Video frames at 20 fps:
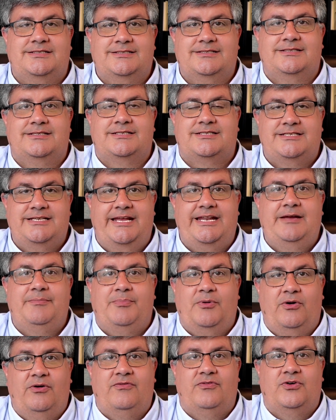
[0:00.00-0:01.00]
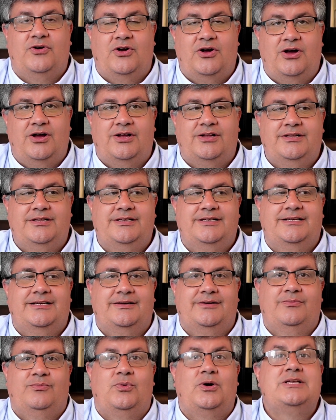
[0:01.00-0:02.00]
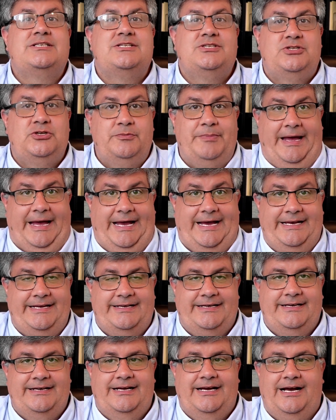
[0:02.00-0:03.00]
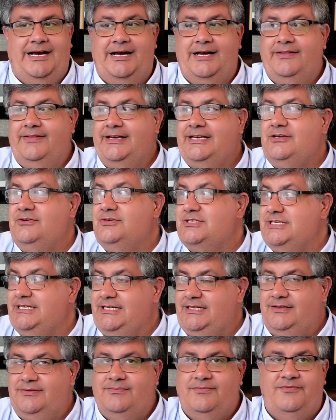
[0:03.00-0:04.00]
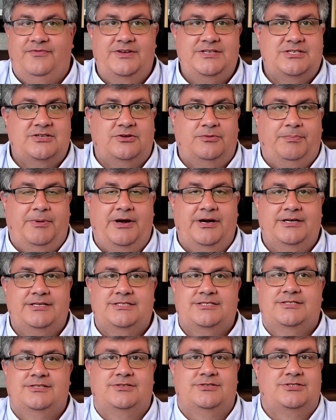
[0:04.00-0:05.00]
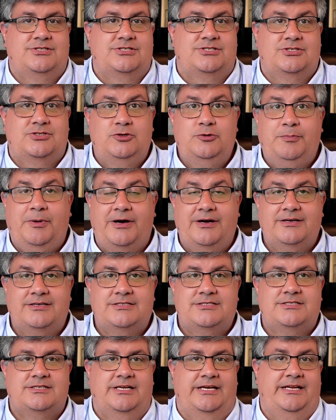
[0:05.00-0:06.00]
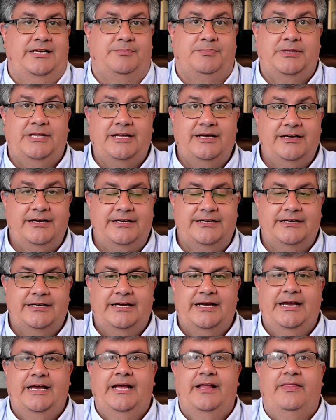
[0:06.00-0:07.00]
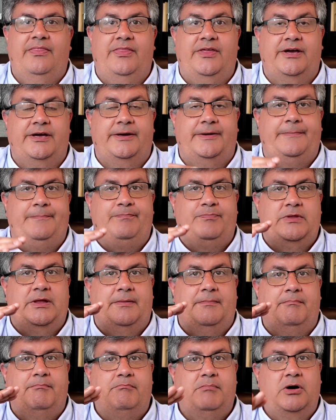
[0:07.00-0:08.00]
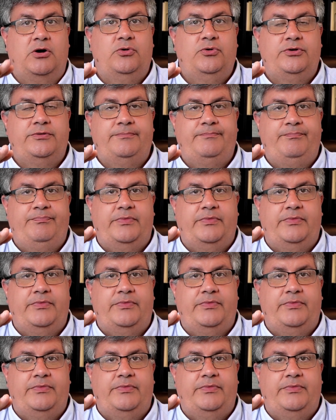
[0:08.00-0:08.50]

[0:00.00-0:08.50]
setup overall wasn't too bad. Like you see, physical parts, there's just two parts and a plug. The modem